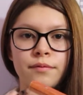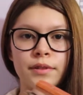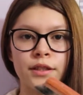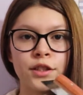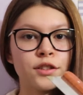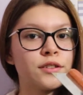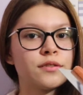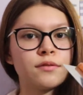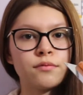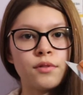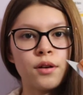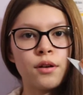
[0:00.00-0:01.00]
It's just
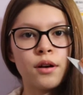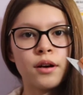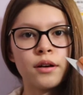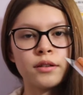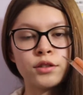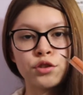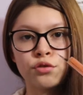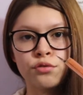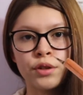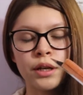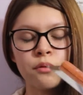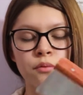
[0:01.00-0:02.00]
a
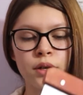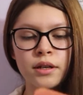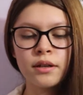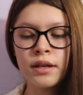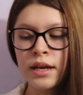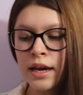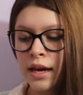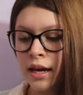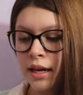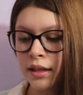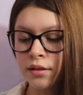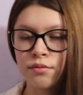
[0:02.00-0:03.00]
straight one.
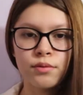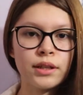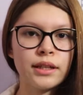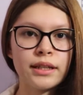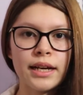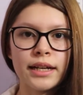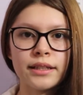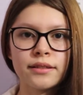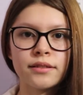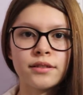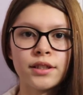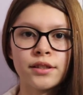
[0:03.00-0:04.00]
It's really
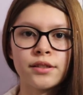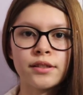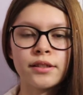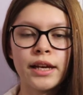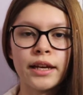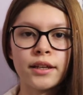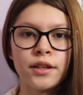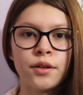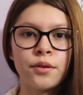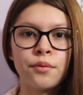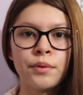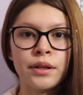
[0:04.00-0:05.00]
nice just to, like,
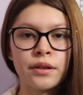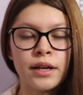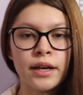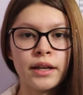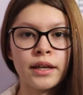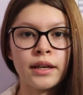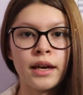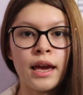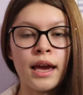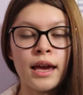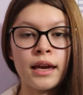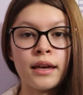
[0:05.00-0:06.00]
when you're cutting
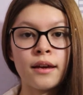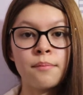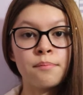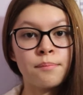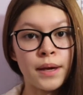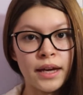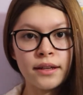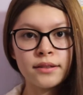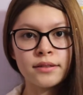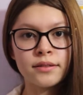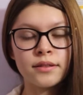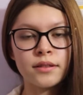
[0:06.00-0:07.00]
a
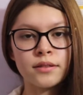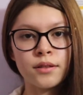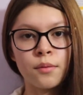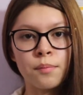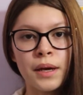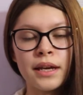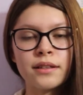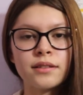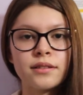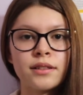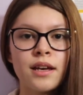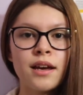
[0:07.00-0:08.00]
base, a soap
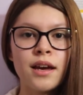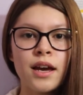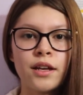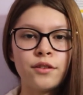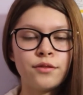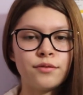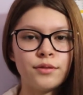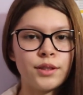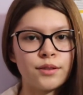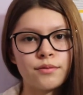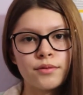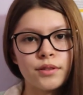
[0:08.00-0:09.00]
base, and
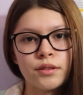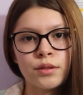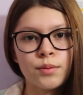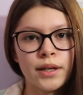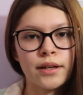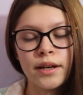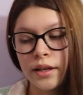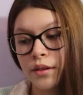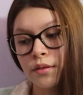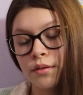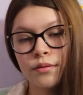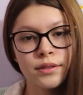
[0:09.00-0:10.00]
you just want to cut it,
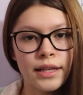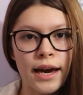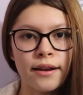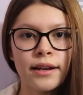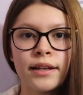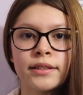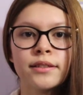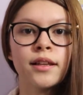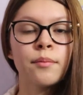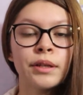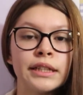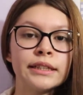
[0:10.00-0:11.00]
you use that. And it's a
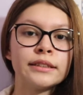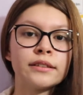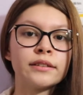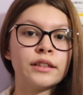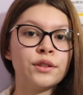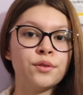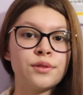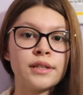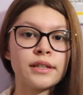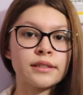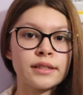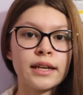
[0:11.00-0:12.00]
lot more easier than
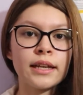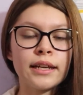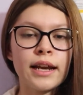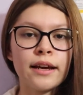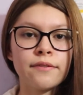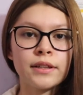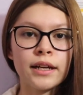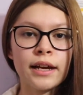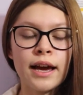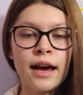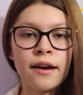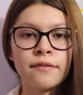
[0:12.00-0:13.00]
using a skinny knife that I
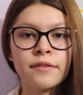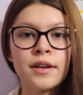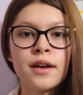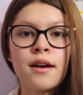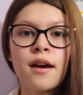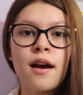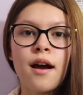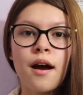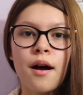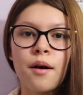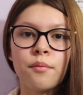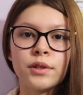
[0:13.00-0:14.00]

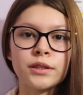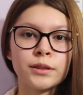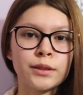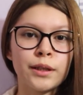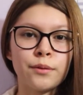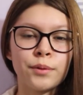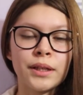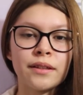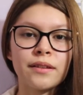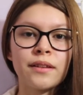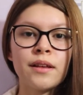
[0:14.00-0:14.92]
have, which I started with,